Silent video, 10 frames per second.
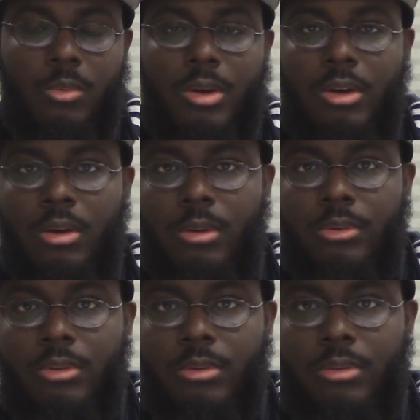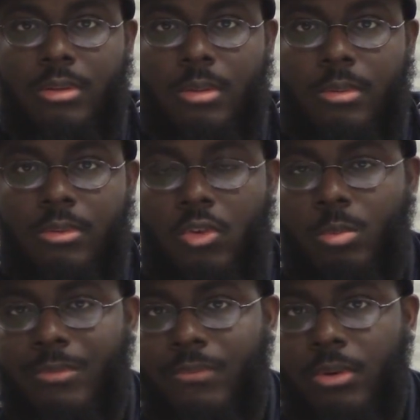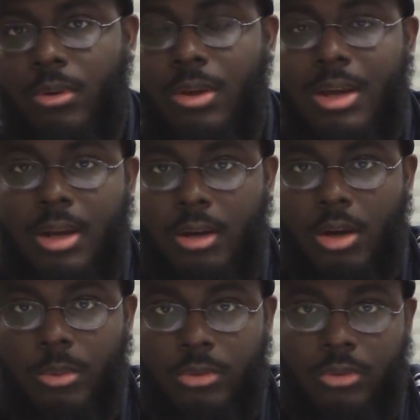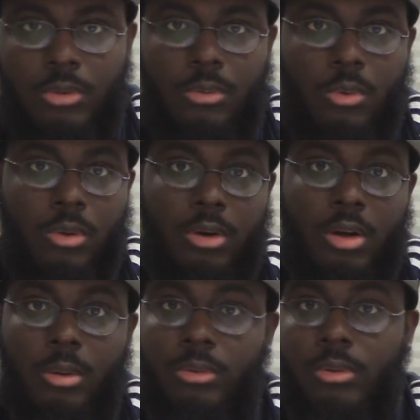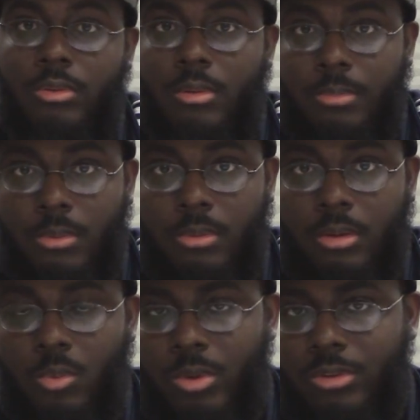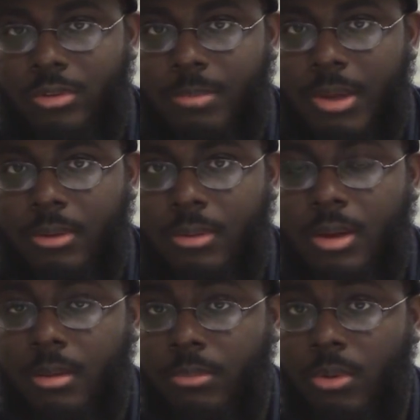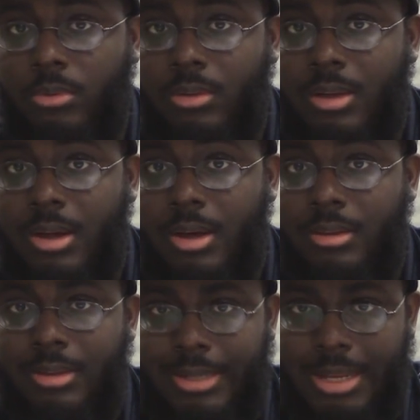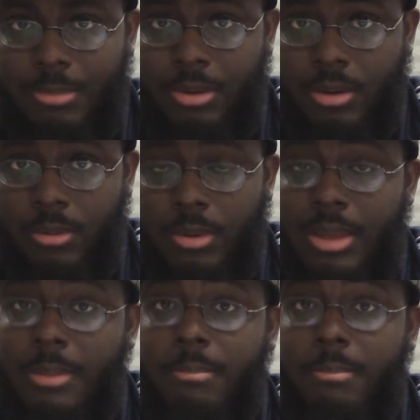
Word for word: What Naruto series do you prefer, Naruto or Naruto Shippuden? Which is better? Pros and cons. Let me know.